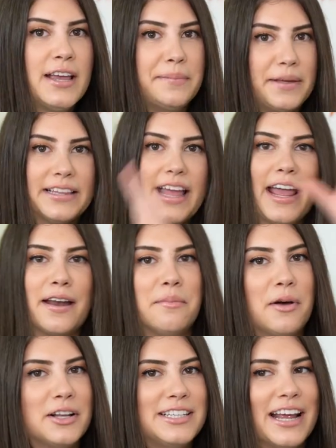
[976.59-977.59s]
being the Hannah
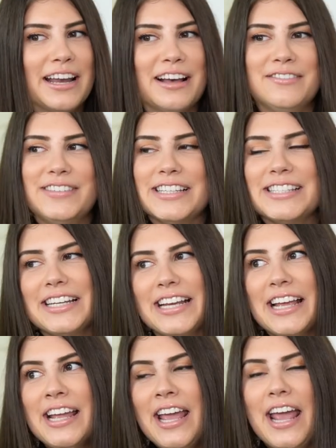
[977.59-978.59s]
Montana of
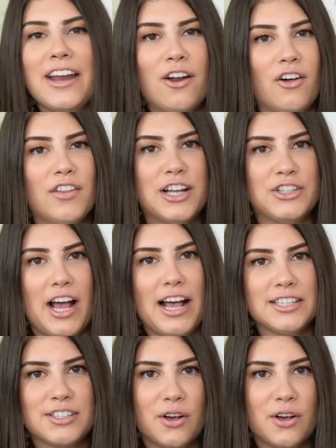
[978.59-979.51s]
Disney and all that jazz.